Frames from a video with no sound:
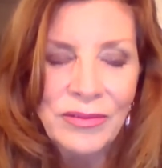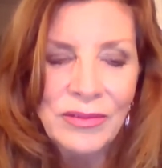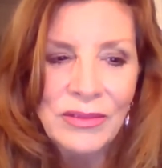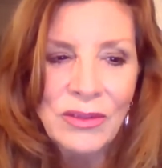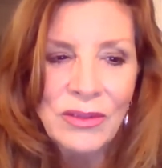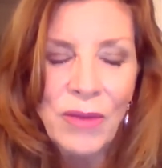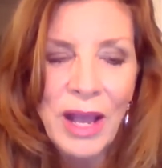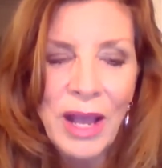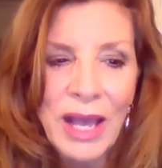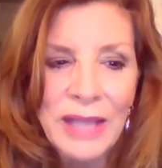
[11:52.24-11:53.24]
So
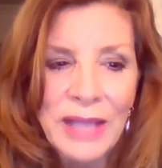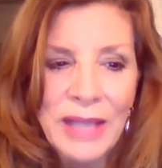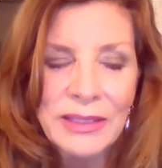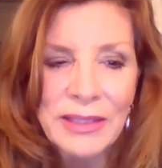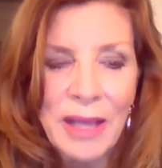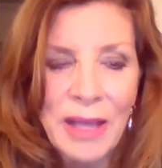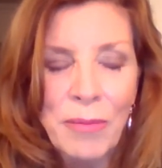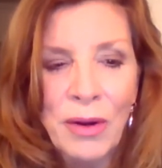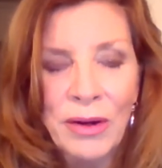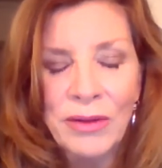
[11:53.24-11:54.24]
ask that
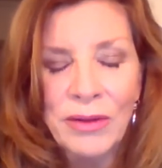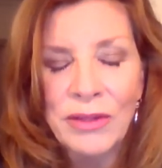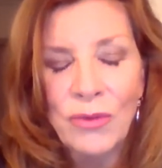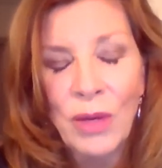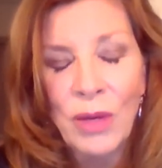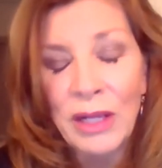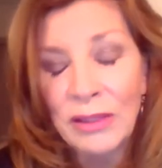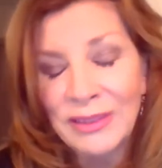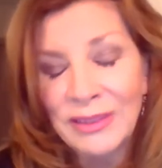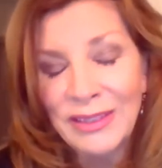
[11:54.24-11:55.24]
part that
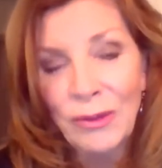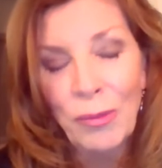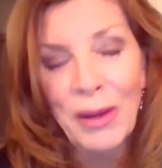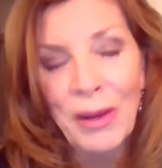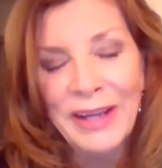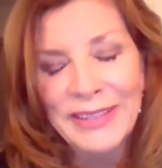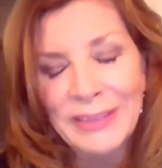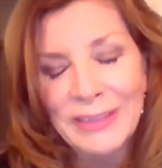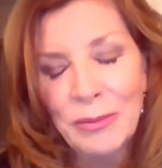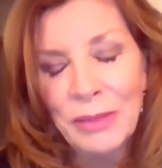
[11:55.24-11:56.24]
dwells in your body
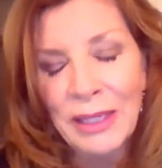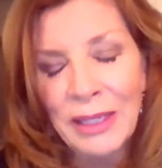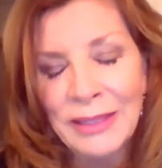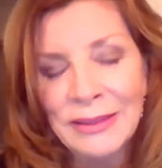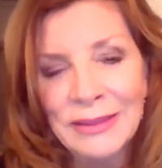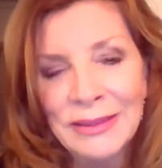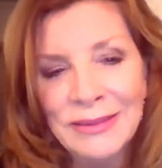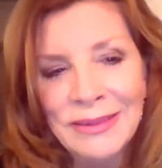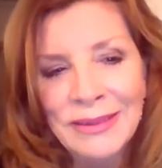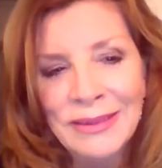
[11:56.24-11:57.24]
someplace,
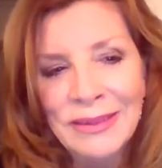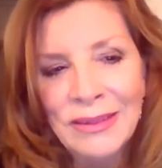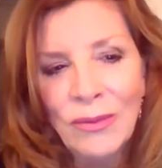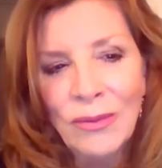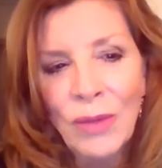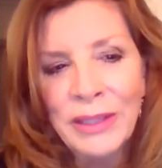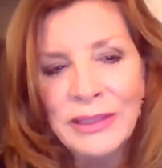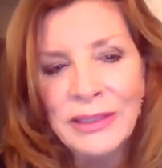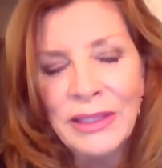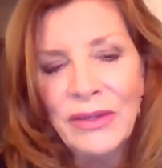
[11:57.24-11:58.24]
what
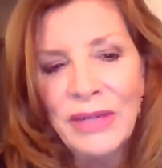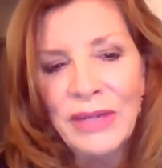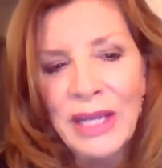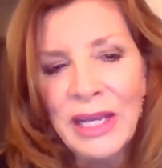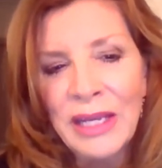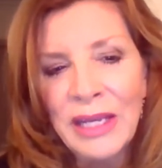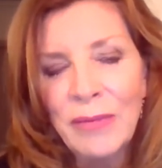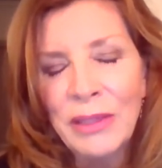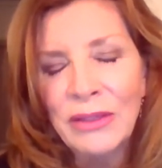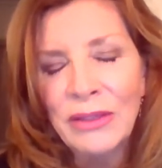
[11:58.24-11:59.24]
is it you
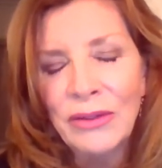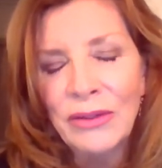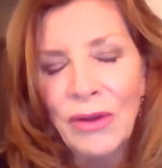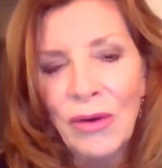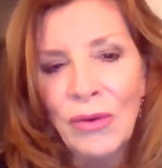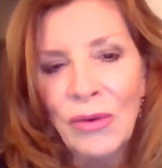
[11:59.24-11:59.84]
need me to know?